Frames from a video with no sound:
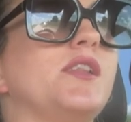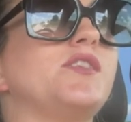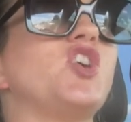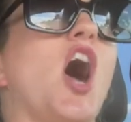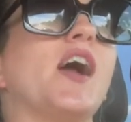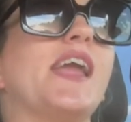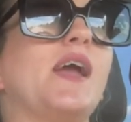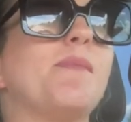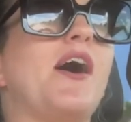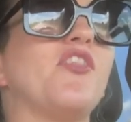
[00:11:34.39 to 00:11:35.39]
talking
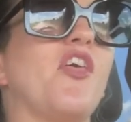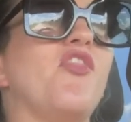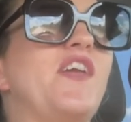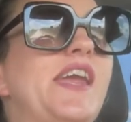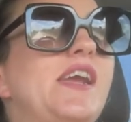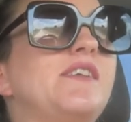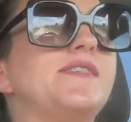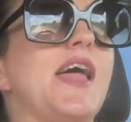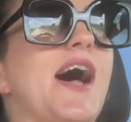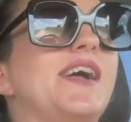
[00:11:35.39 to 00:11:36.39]
about the things
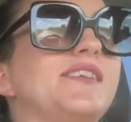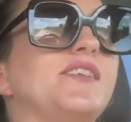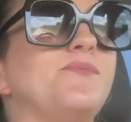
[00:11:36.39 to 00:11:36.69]
that.